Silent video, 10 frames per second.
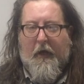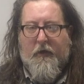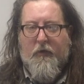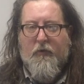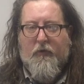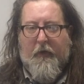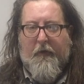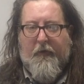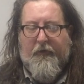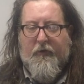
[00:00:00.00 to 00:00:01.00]
And usually
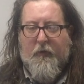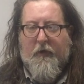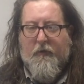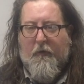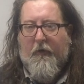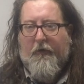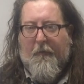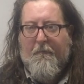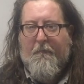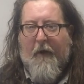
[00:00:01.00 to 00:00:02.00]
in the situation where there's
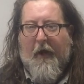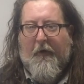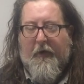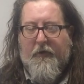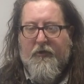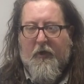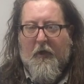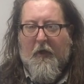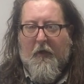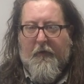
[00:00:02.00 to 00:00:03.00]
a marriage,
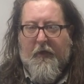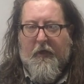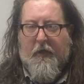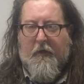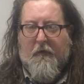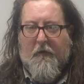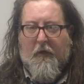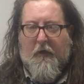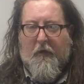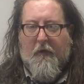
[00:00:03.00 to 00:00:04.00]
the,
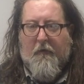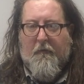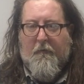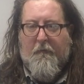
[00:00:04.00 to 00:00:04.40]
uh,